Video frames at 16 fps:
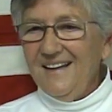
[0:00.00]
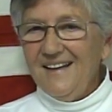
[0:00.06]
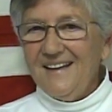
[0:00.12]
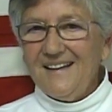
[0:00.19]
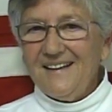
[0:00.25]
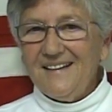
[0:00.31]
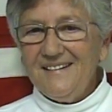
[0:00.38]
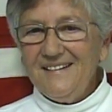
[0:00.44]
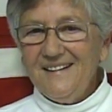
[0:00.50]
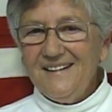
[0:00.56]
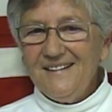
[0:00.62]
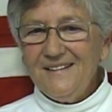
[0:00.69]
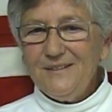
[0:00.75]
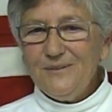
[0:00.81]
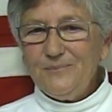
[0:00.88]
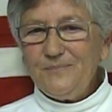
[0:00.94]
And
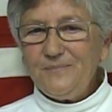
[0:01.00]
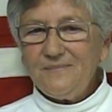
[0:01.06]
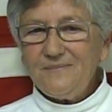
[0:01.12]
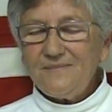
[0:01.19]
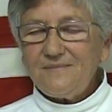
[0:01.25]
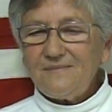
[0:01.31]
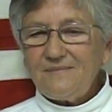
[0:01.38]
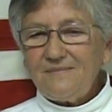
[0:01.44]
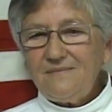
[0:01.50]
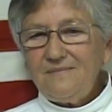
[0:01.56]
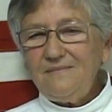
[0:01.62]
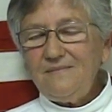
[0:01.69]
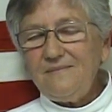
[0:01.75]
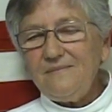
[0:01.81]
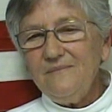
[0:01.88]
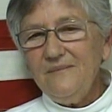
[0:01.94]
um,
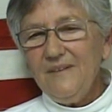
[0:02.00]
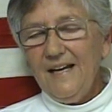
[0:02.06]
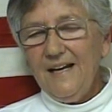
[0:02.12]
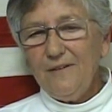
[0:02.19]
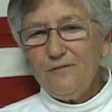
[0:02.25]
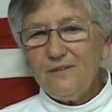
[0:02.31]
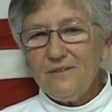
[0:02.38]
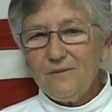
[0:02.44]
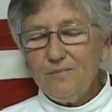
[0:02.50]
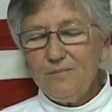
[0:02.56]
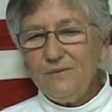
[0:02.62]
after